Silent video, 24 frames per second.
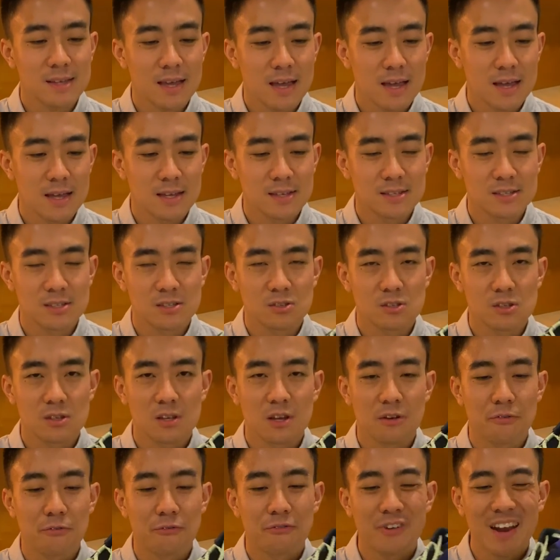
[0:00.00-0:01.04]
as
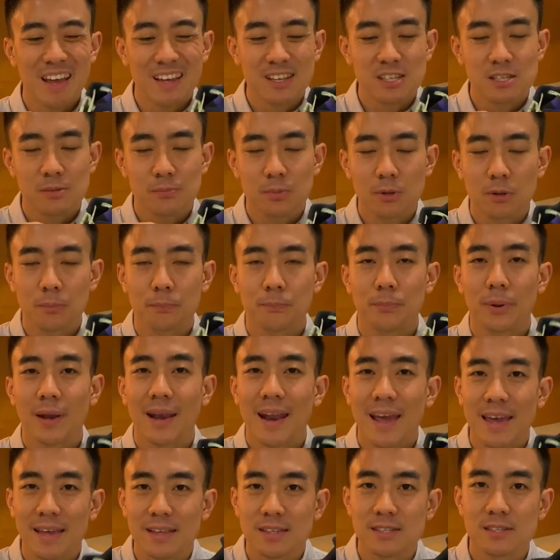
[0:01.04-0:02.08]
a flexible
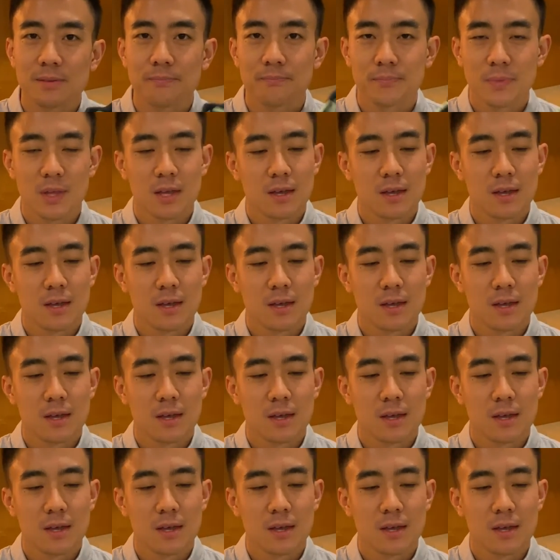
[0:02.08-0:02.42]
plate,